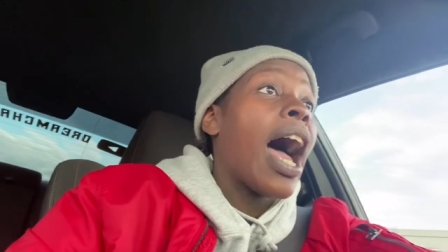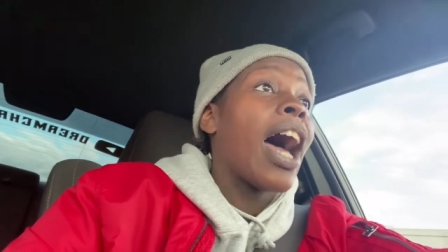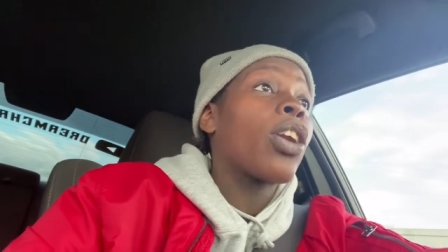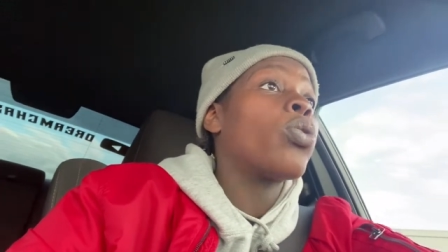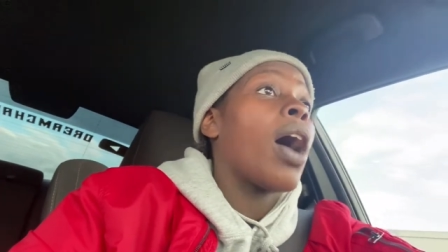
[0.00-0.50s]
I
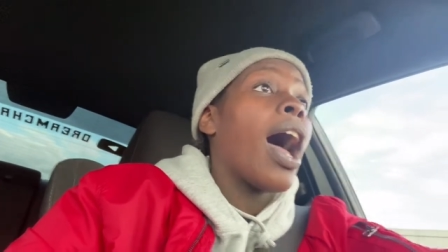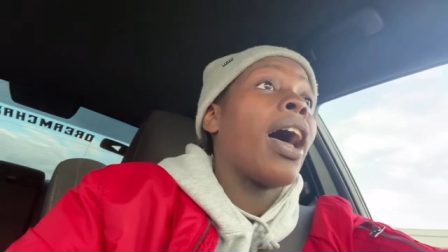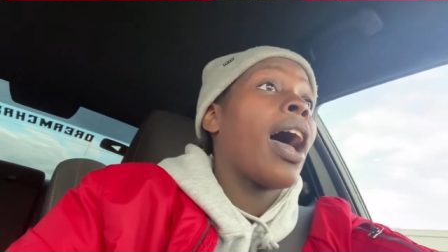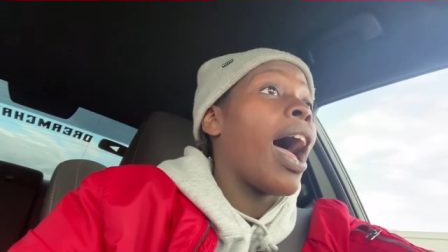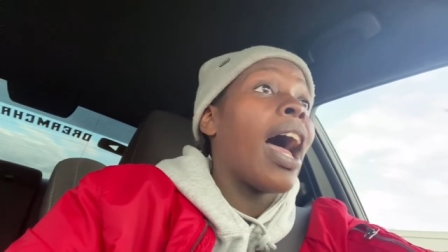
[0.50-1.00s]
don't,
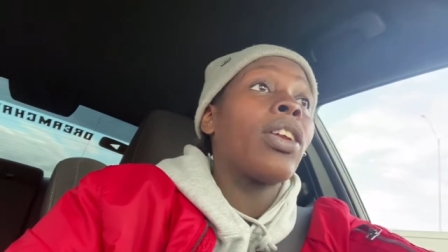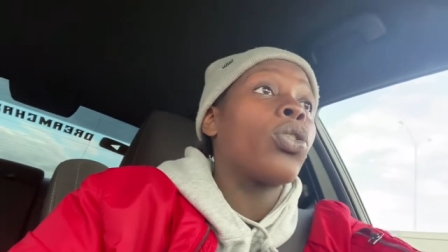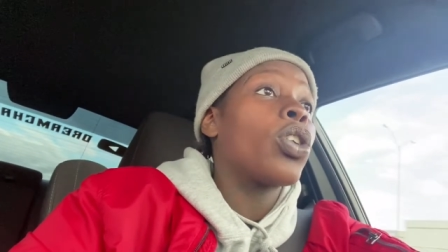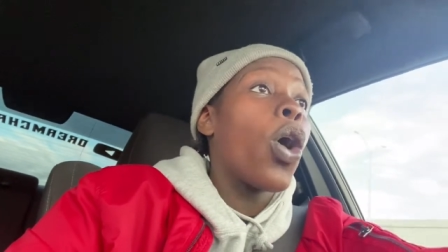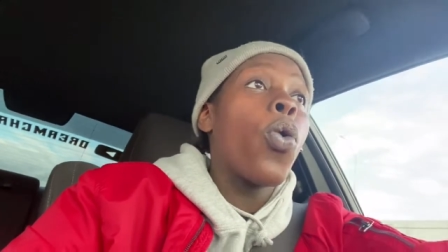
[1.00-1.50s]
I, I
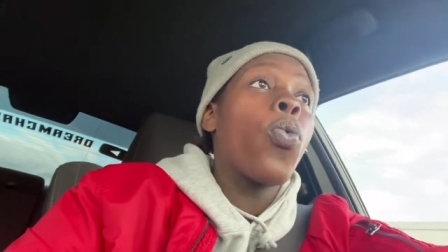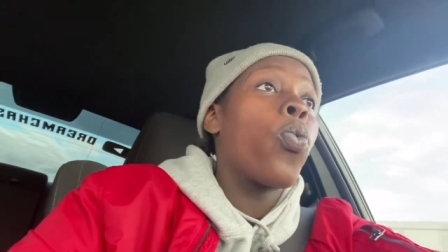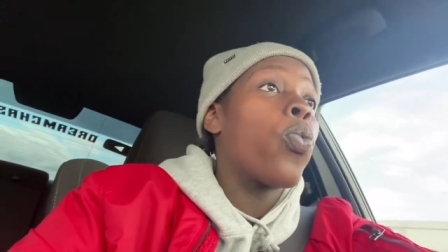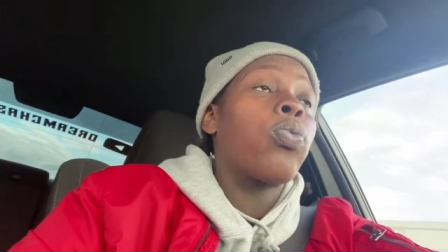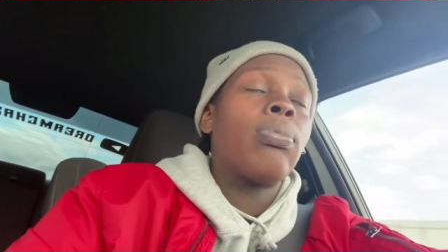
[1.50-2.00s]
don't know,
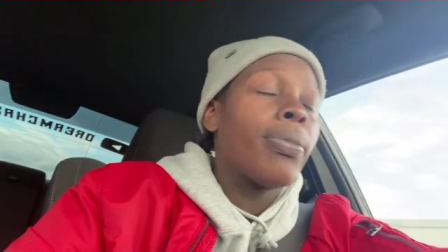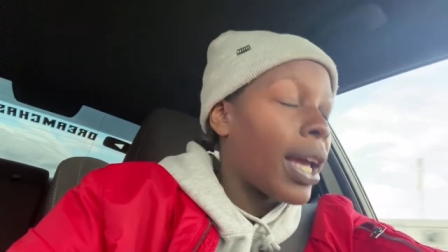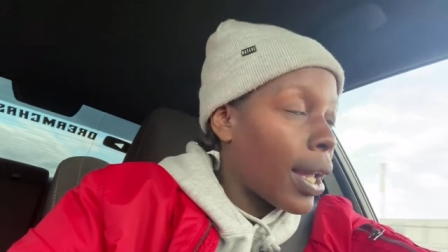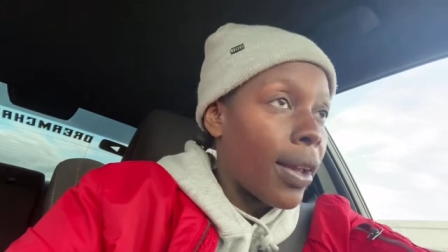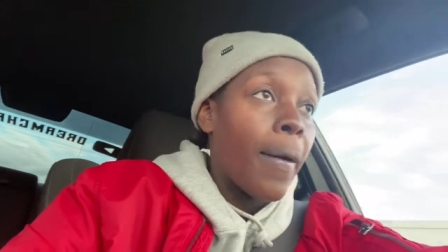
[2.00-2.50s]

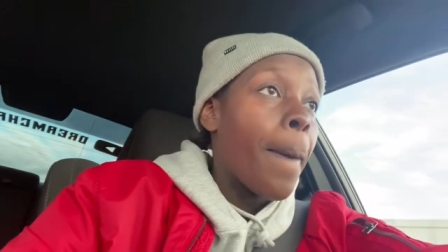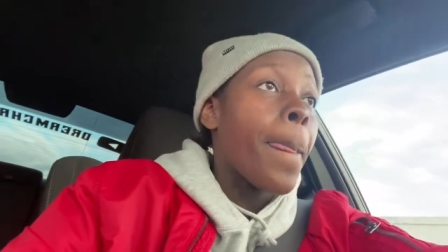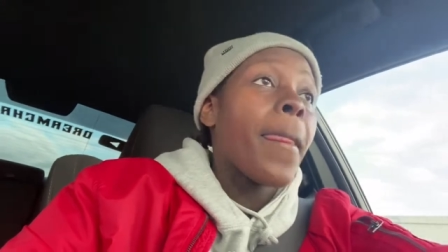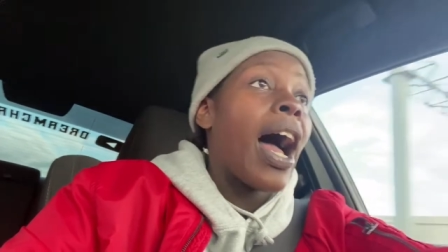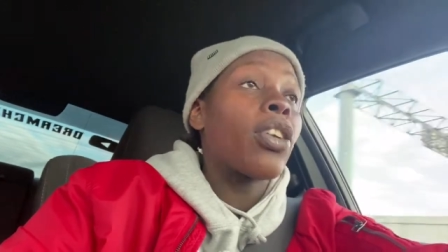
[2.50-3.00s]

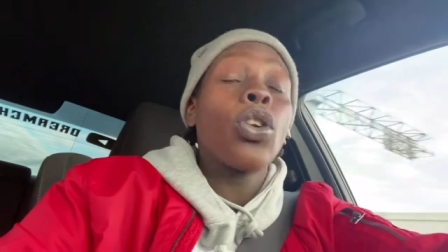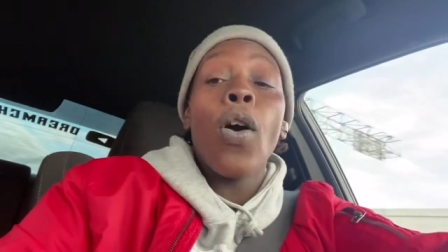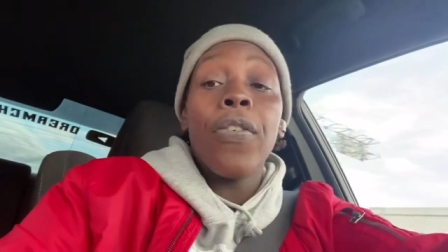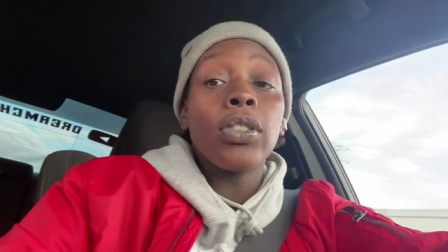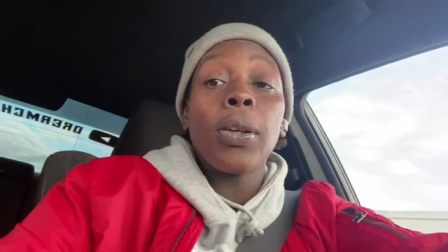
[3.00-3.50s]
man. I don't know
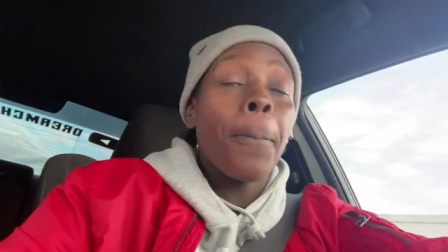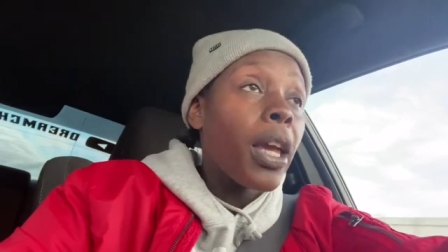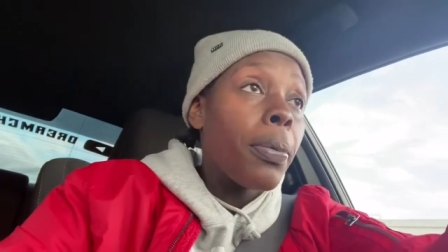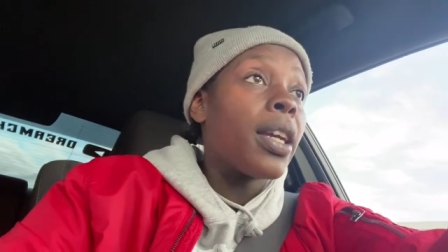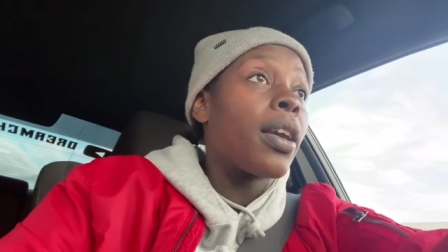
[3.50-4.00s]
if it was a
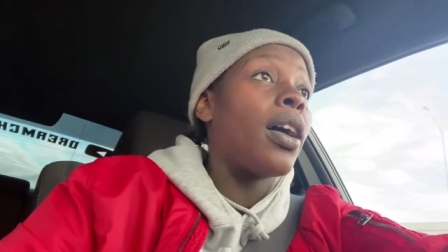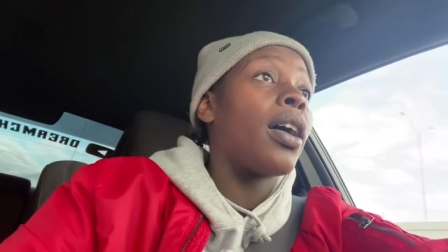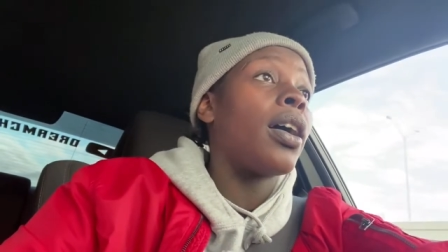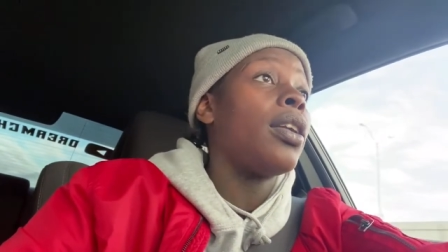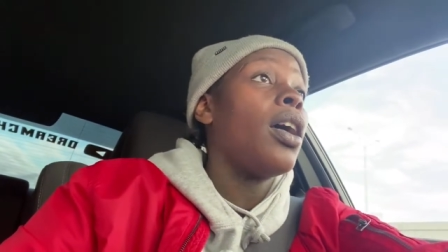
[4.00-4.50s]
BB
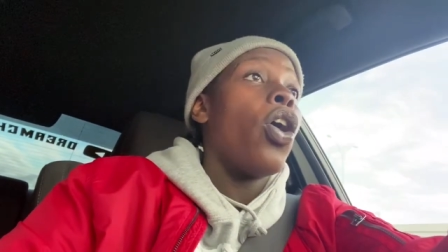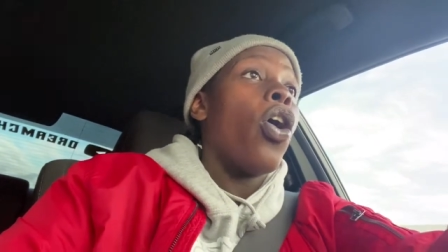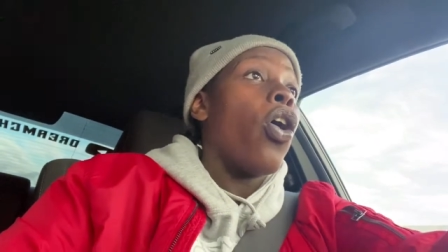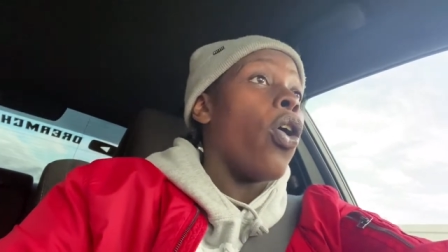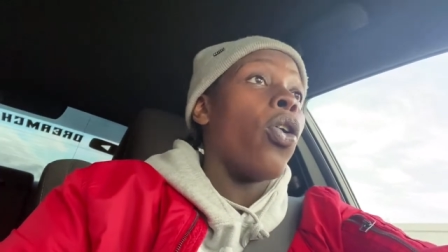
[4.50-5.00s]
gun
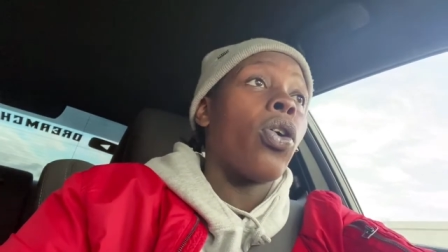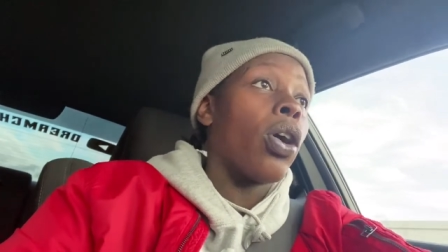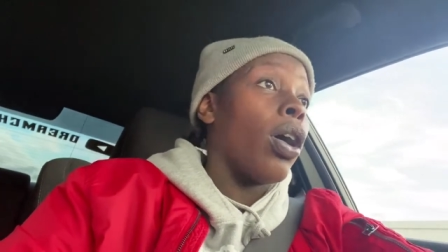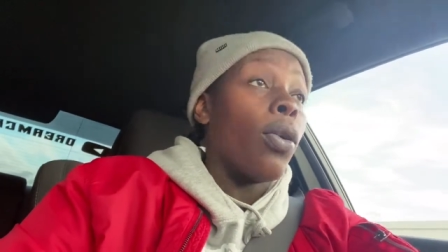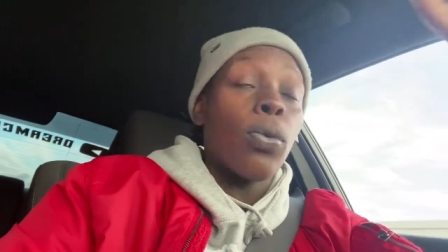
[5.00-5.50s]
or
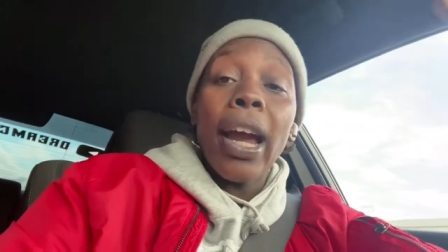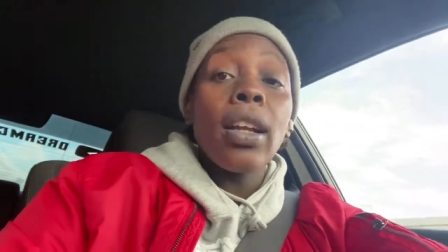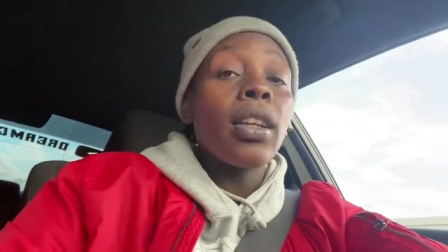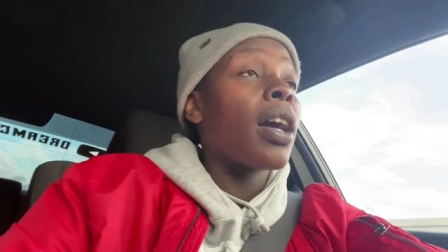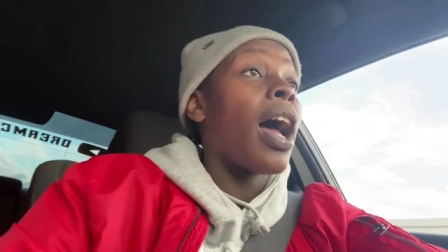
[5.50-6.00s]
a
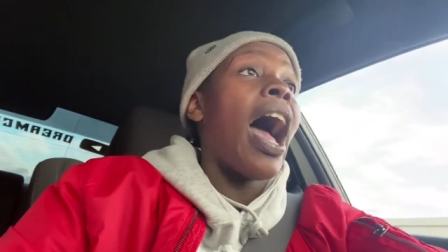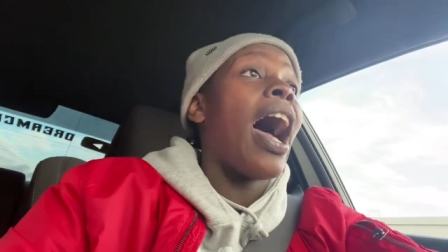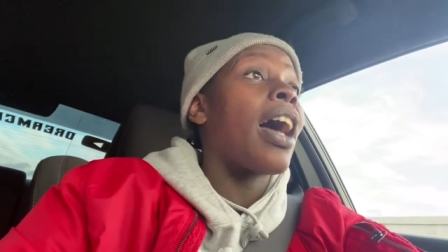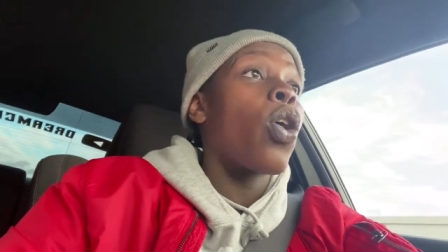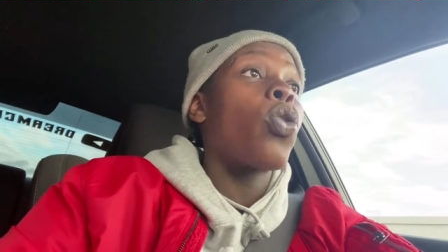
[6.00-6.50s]
regular gun.
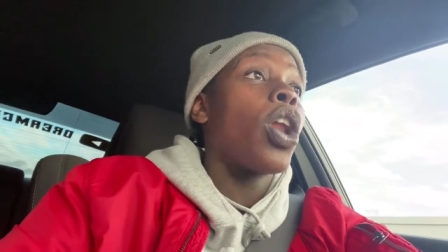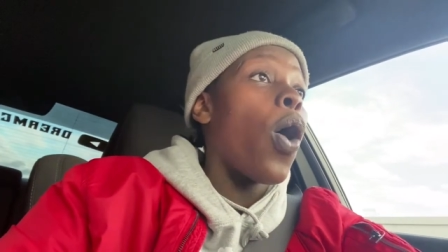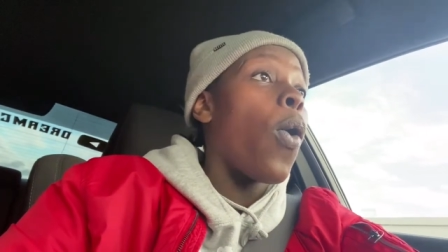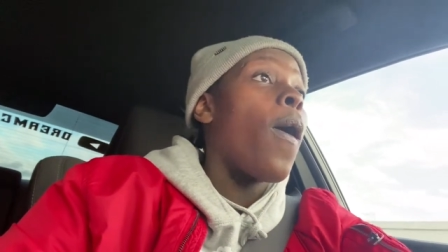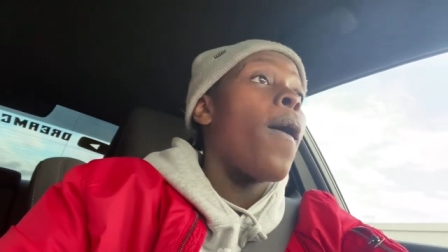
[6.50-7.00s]
I don't know.